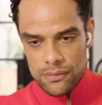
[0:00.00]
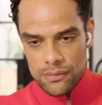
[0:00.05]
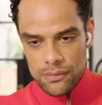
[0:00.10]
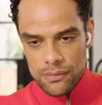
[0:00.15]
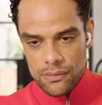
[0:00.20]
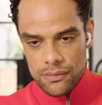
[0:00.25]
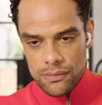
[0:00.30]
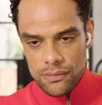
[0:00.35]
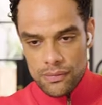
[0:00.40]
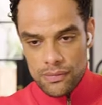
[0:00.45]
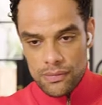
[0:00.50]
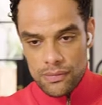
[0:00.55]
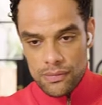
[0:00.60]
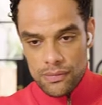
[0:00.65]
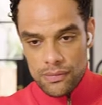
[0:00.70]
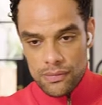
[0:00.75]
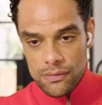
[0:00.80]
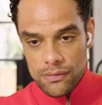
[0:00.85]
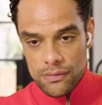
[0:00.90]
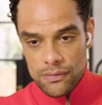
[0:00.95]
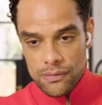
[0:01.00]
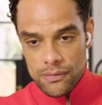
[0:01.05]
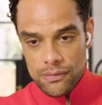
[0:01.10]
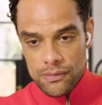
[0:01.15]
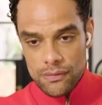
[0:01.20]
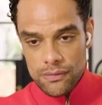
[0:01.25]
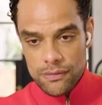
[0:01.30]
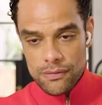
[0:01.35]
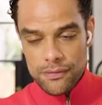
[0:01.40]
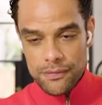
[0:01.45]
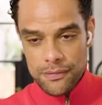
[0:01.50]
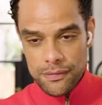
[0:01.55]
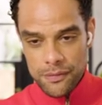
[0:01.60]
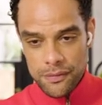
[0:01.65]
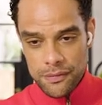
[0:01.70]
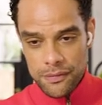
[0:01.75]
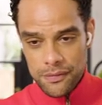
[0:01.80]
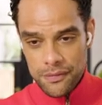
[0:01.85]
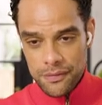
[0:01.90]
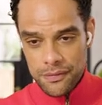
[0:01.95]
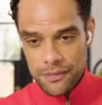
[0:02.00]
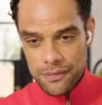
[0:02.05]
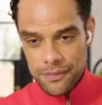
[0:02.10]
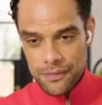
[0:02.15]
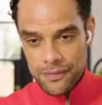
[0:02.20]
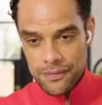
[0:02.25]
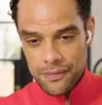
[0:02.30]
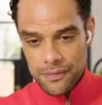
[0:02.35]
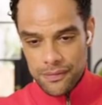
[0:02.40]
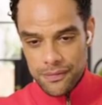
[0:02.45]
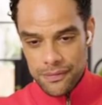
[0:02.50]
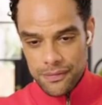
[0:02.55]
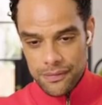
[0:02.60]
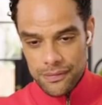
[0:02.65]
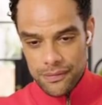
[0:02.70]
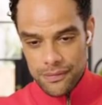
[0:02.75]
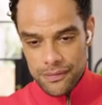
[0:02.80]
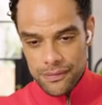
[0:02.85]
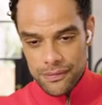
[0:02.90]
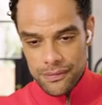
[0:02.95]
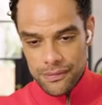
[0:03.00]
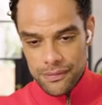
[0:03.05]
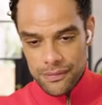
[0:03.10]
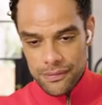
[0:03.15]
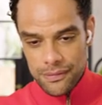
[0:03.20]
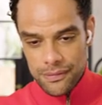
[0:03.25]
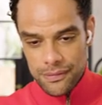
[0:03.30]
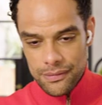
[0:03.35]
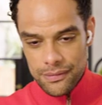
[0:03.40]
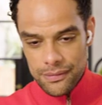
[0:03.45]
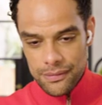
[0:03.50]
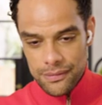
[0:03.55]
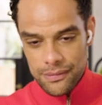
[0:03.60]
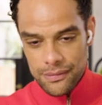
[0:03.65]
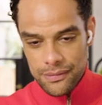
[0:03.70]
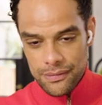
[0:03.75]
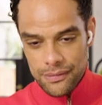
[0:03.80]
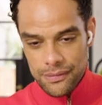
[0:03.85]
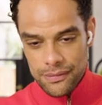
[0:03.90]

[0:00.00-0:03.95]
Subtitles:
(silent)